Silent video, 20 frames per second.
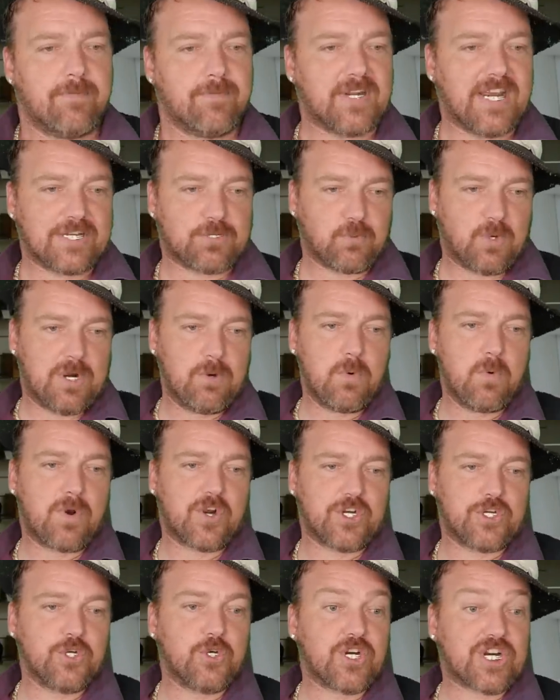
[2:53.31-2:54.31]
That's the way we
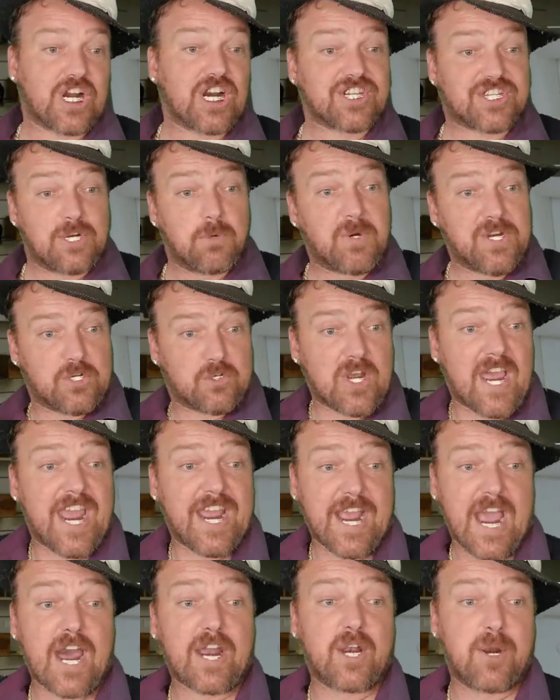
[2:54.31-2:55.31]
want to do it. Because, see, we used to
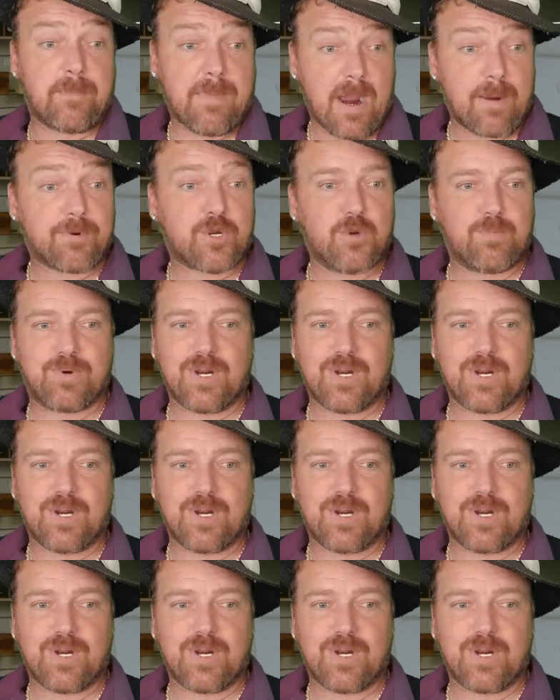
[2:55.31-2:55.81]
hang out at the barbecue